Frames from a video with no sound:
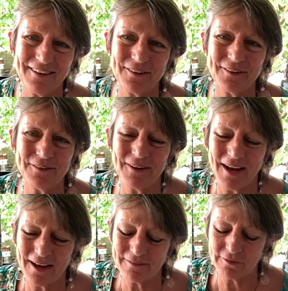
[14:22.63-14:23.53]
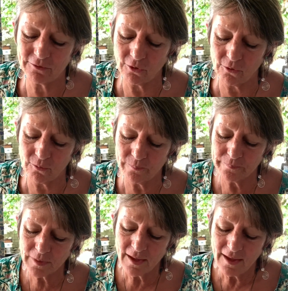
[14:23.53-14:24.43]
you have. So
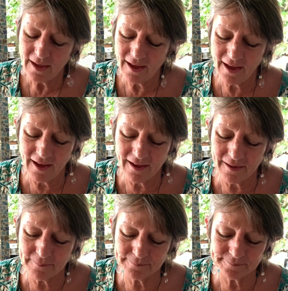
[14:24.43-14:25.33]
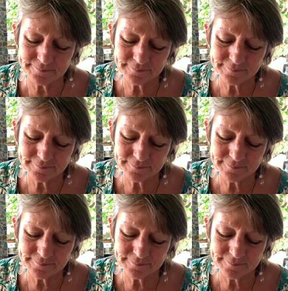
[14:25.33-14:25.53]
I'm